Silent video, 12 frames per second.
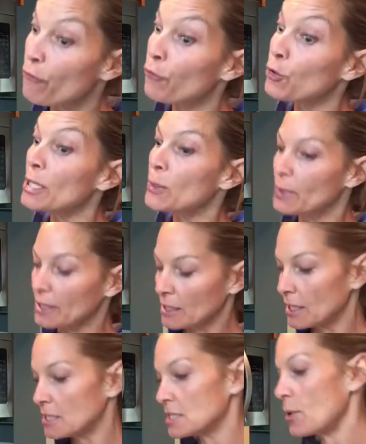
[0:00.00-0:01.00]

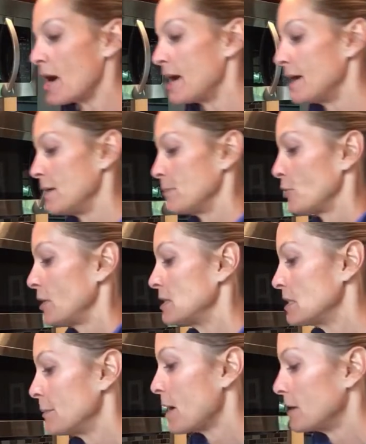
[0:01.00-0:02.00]
frequently. So I am
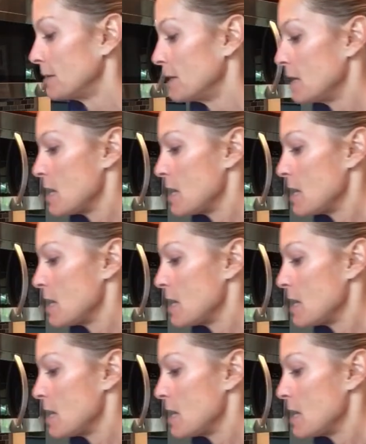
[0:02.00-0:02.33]
crazy about it.